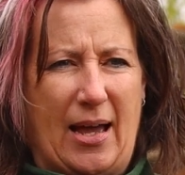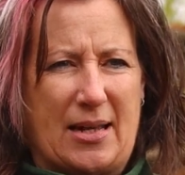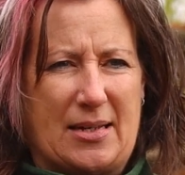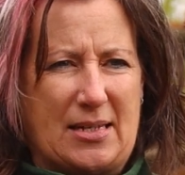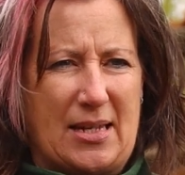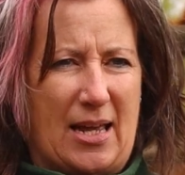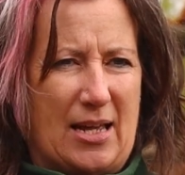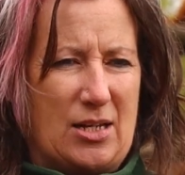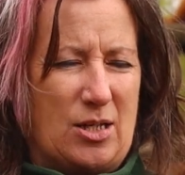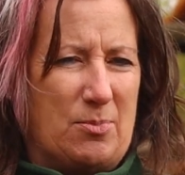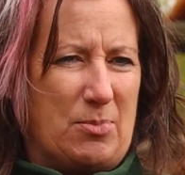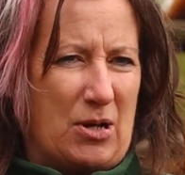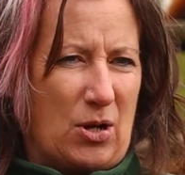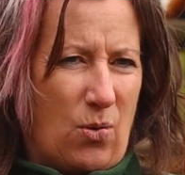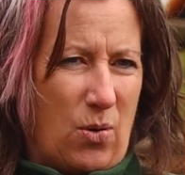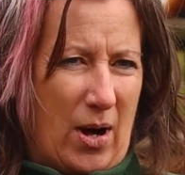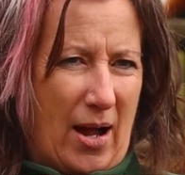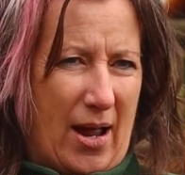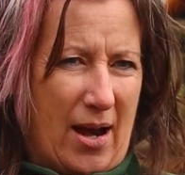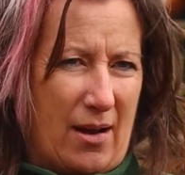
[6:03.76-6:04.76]
tend to be
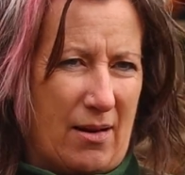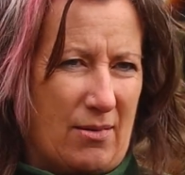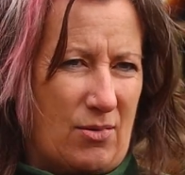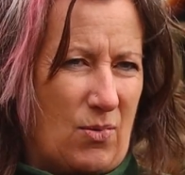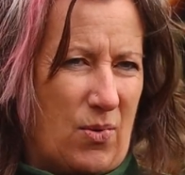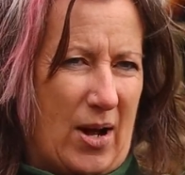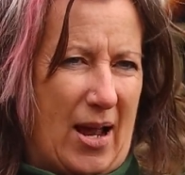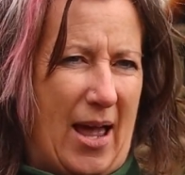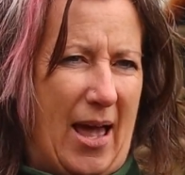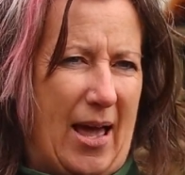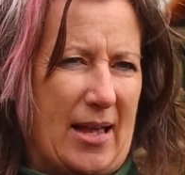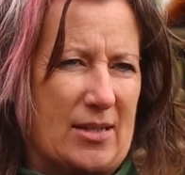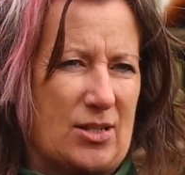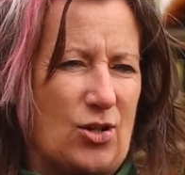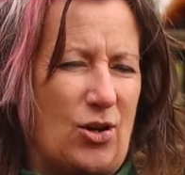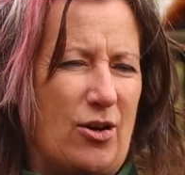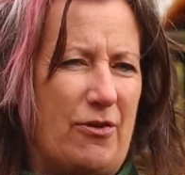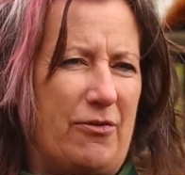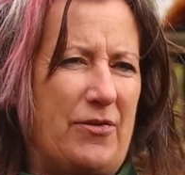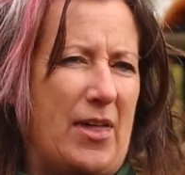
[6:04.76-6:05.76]
quite
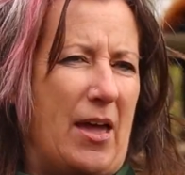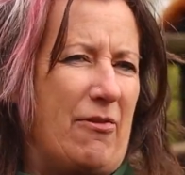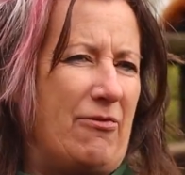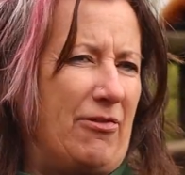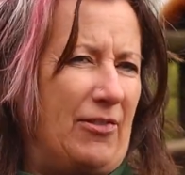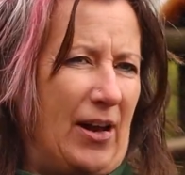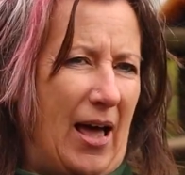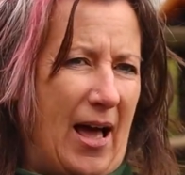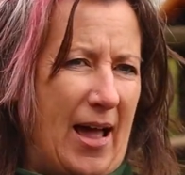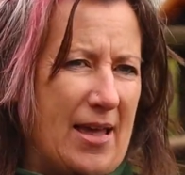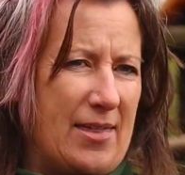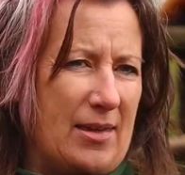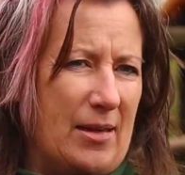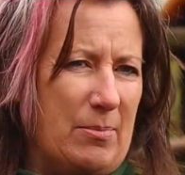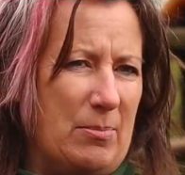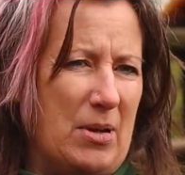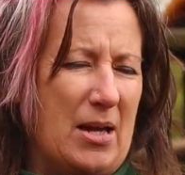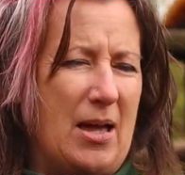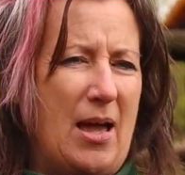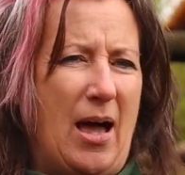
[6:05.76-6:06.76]
hands-off. They fly
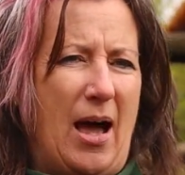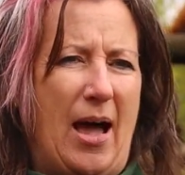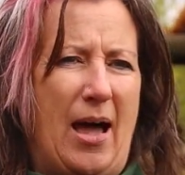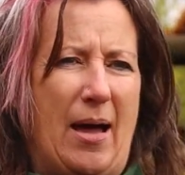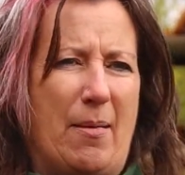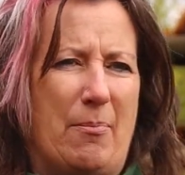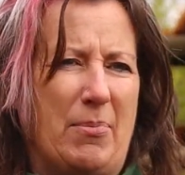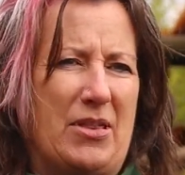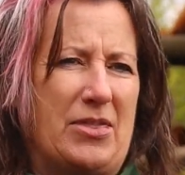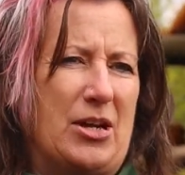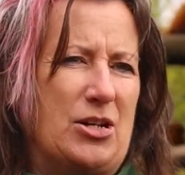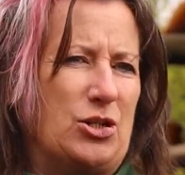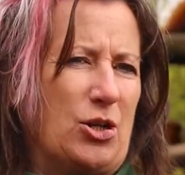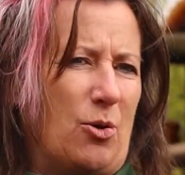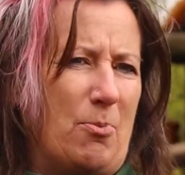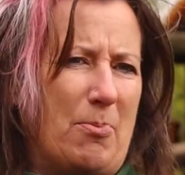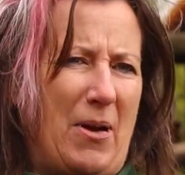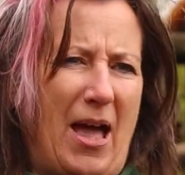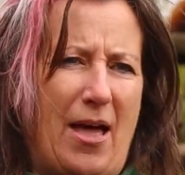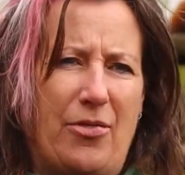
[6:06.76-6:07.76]
them, but they
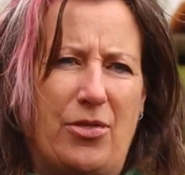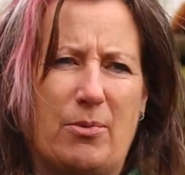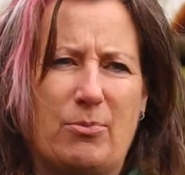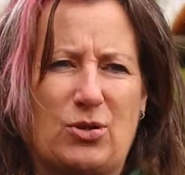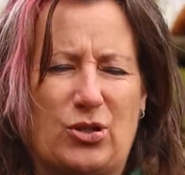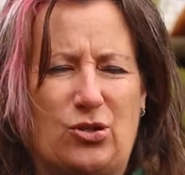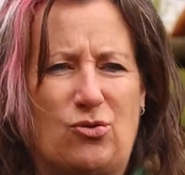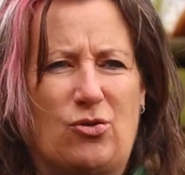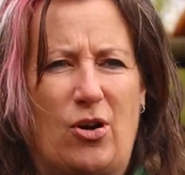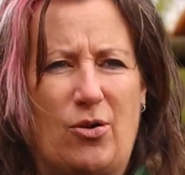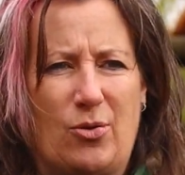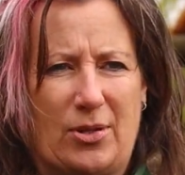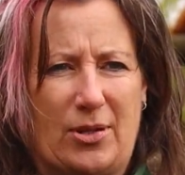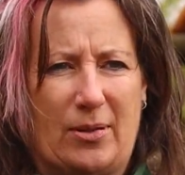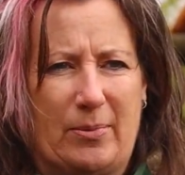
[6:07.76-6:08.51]
don't pet them or stroke